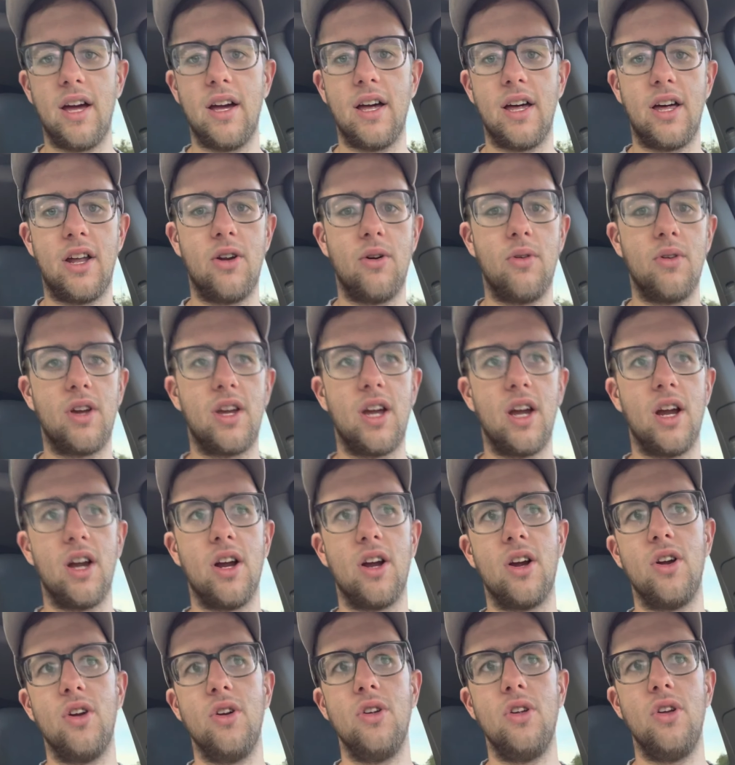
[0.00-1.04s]
I don't
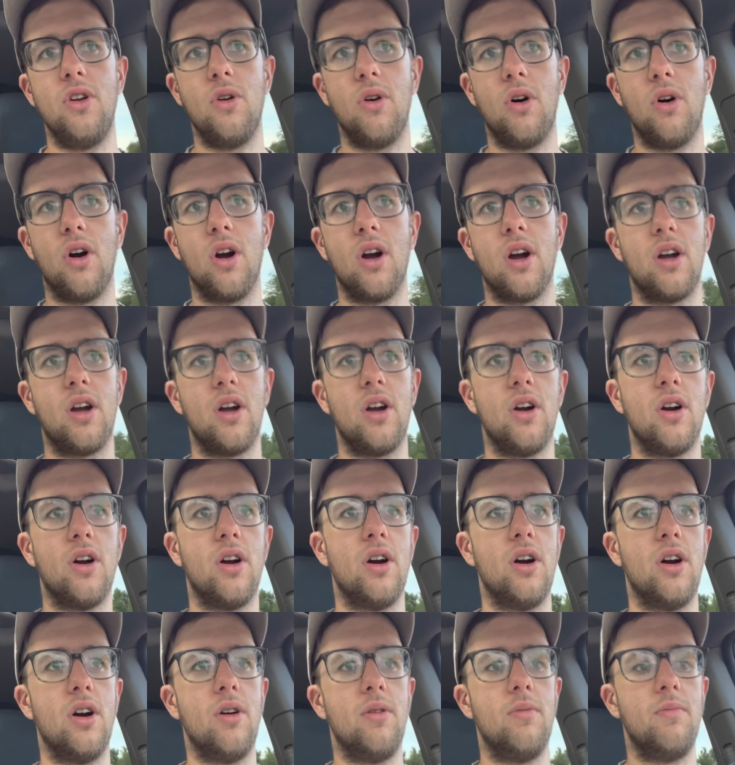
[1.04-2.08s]
care who you are.
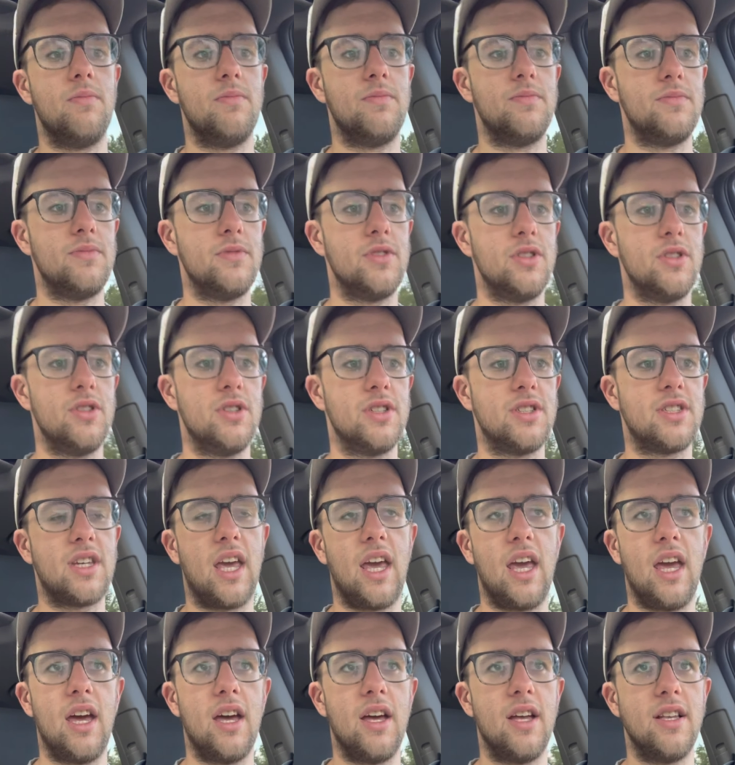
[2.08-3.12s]
You just
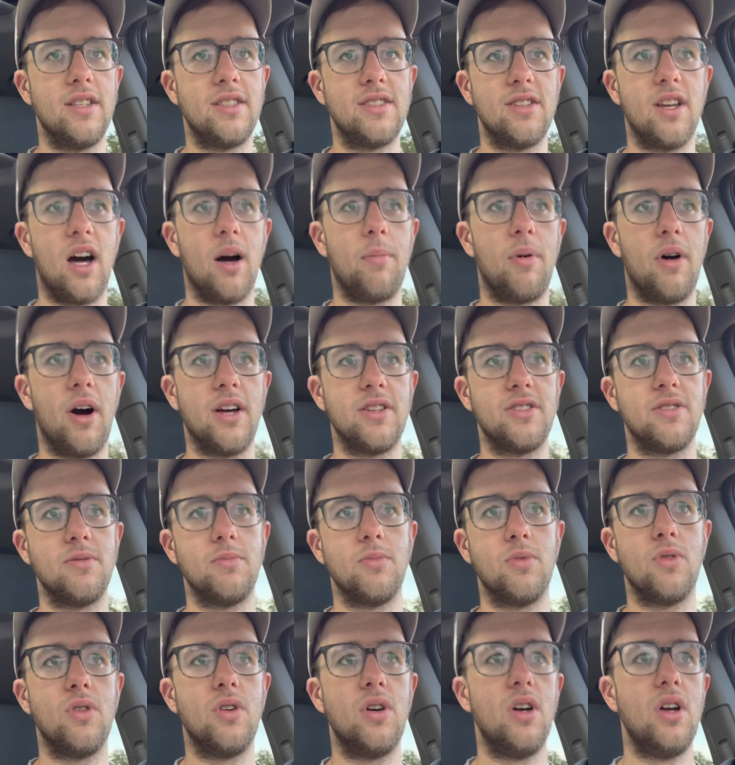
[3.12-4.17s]
can't. It's not
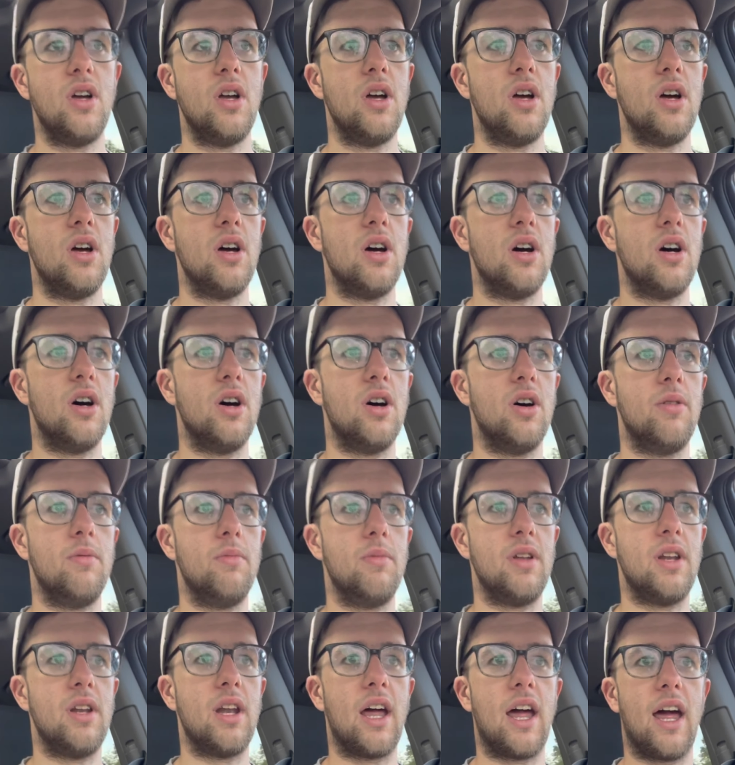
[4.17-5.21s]
possible.
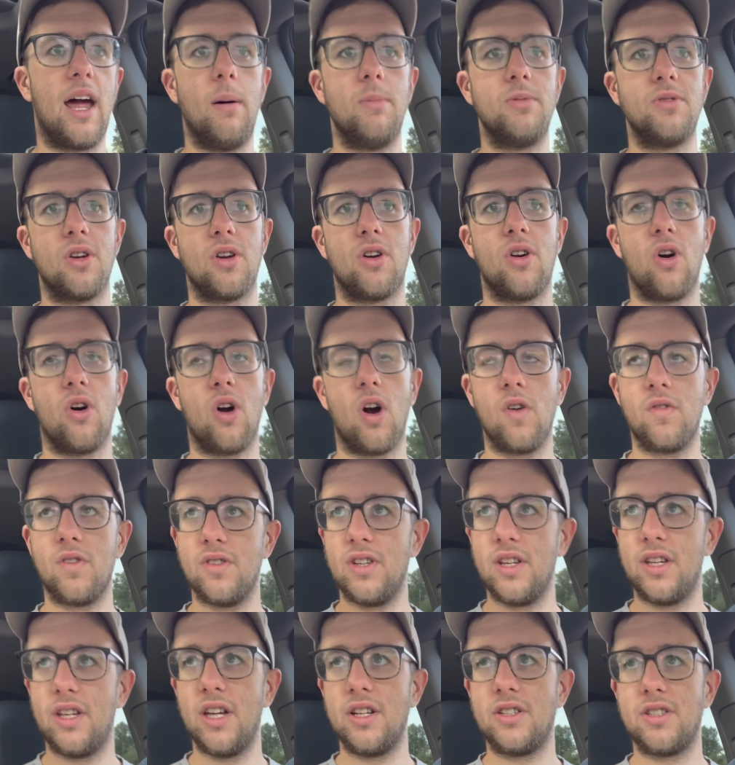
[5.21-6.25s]
And abs are carved in
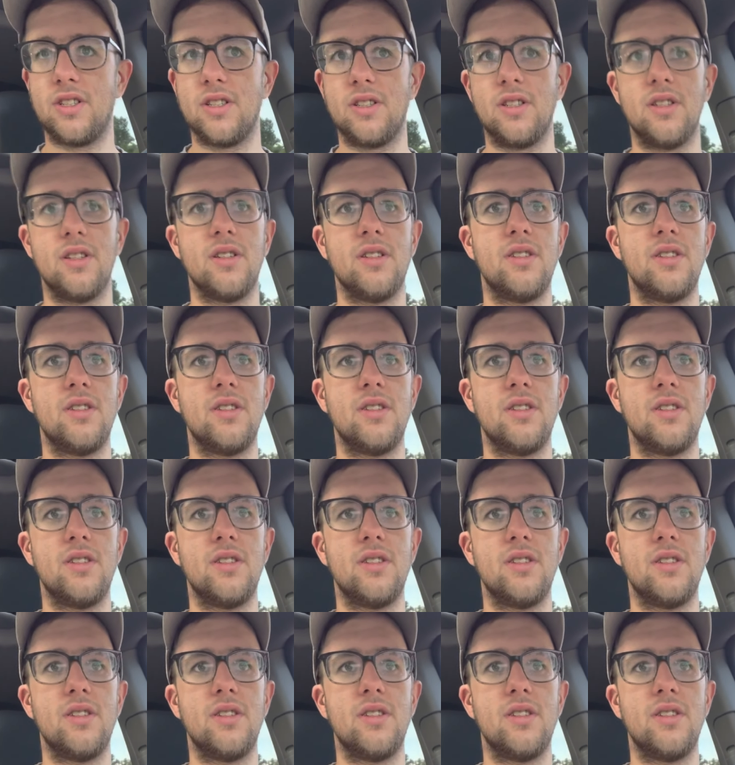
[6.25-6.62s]
the kitchen.